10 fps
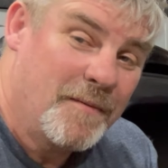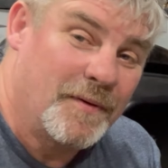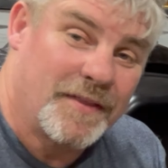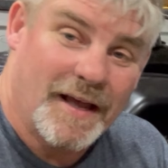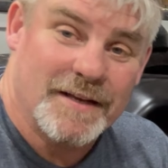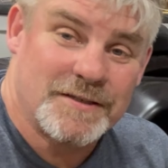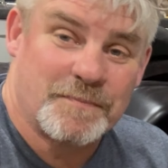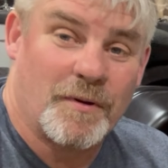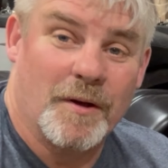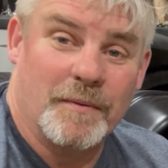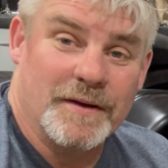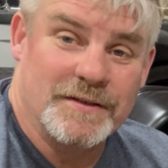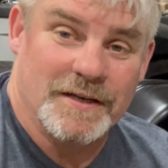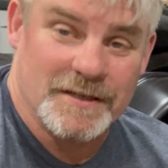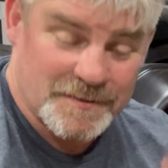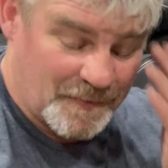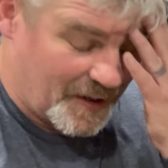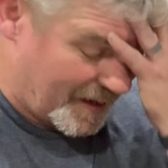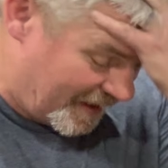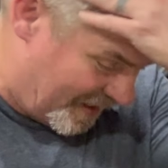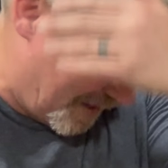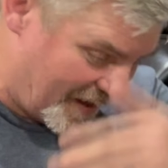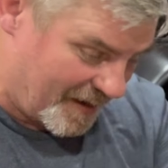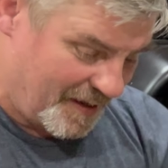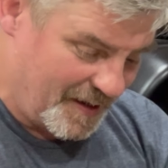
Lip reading: but that's probably just my